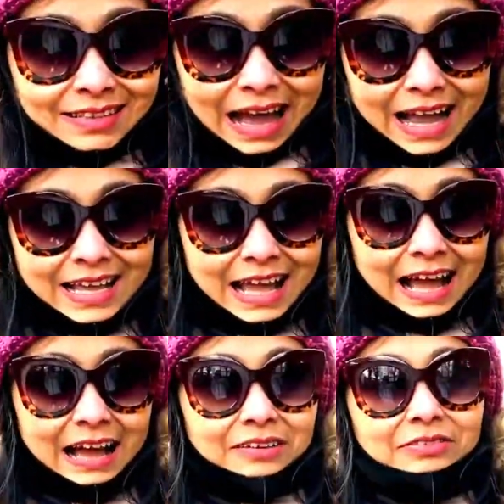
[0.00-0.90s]
I
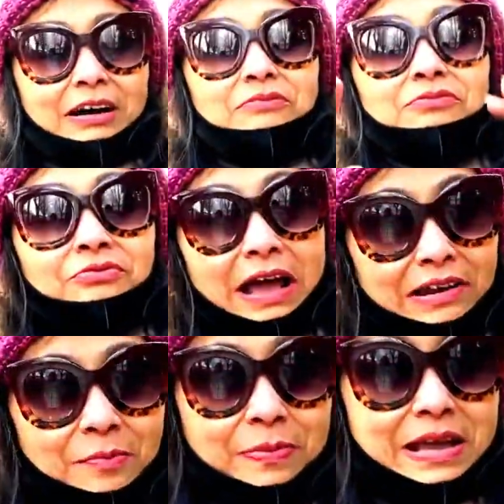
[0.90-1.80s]
have a
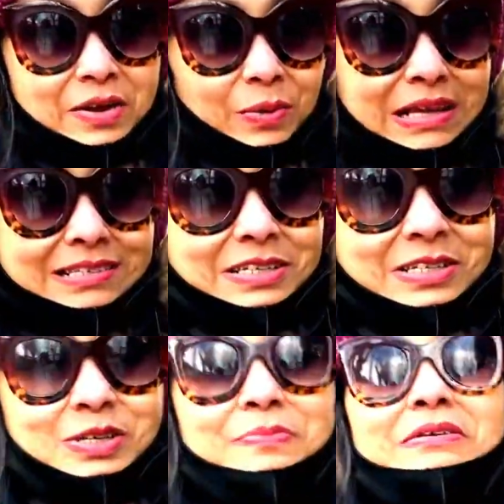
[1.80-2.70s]
very big reason
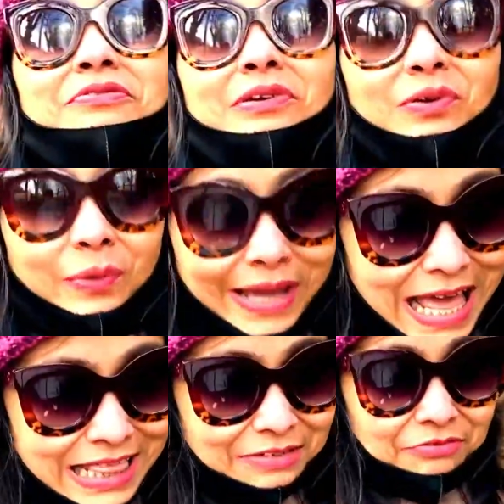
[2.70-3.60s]
to be
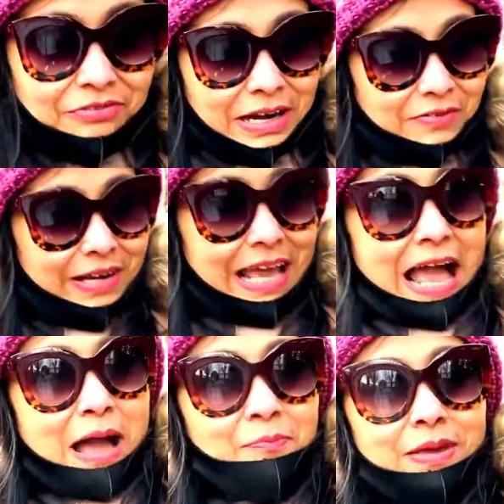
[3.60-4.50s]
really very very
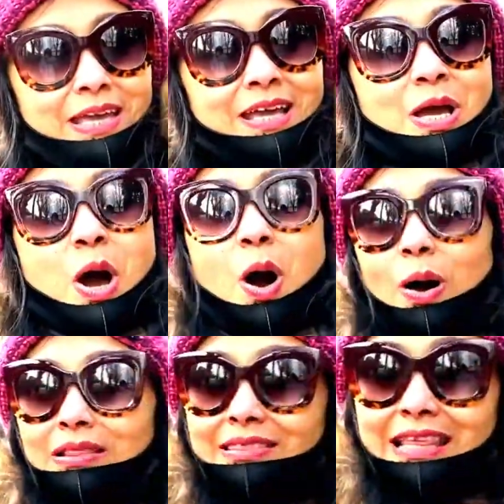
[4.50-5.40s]
happy
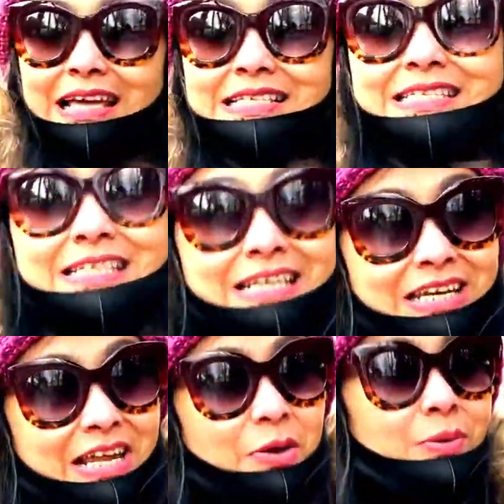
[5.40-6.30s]
on this
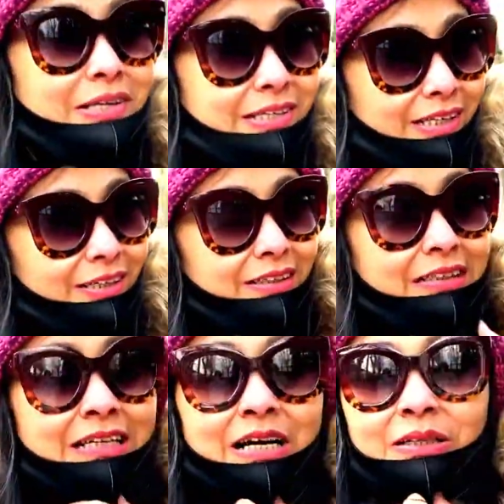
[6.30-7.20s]
new year.
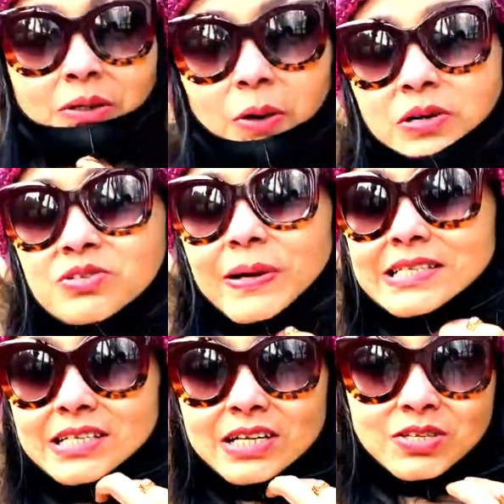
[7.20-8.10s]
Though
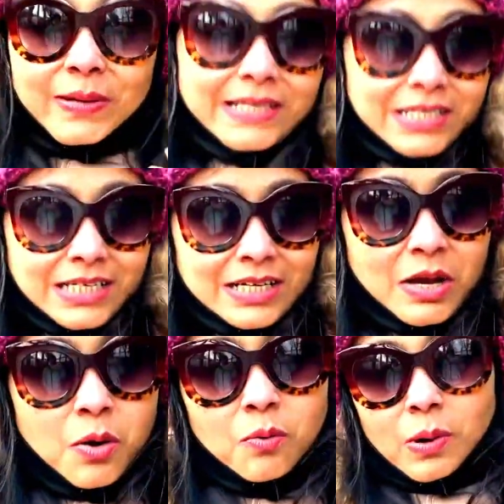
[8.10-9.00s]
2020
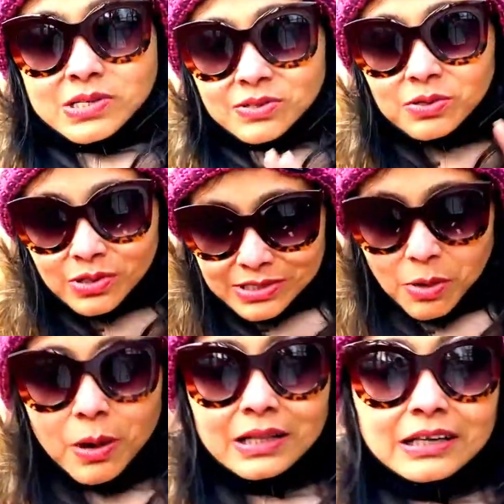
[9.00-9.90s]
was not at
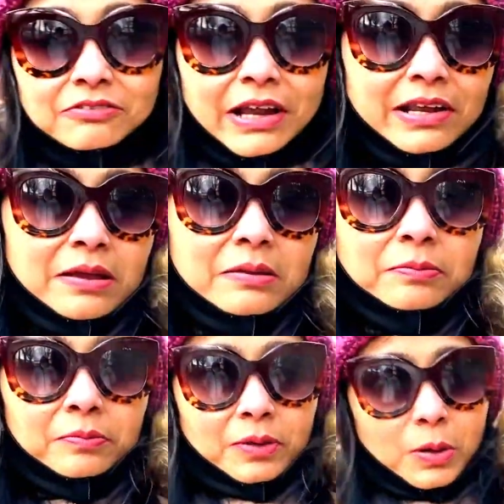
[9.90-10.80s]
all a very
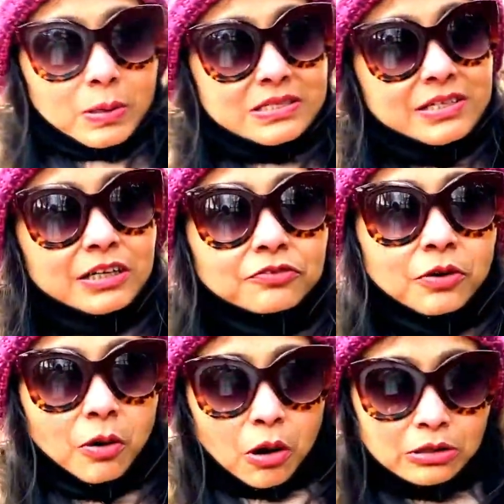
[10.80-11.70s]
good year
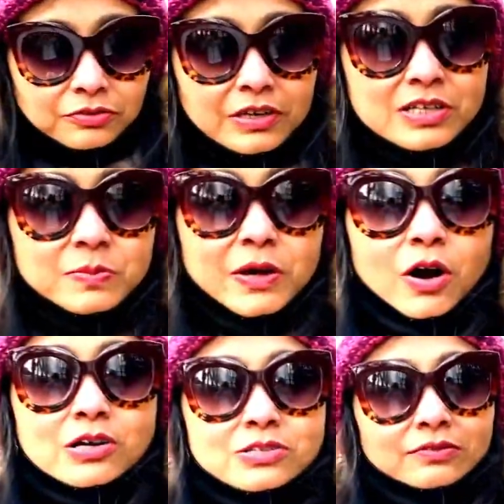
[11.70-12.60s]
for all of us
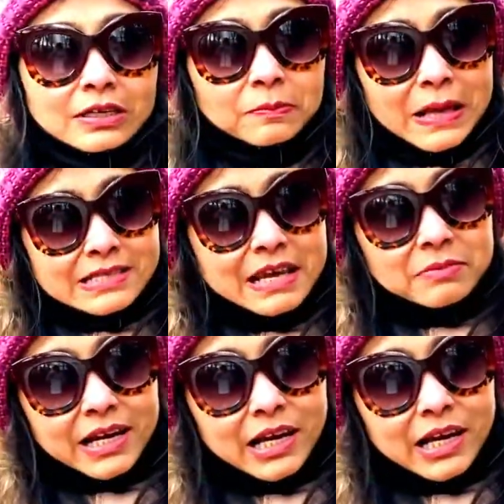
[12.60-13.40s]
because of the pandemic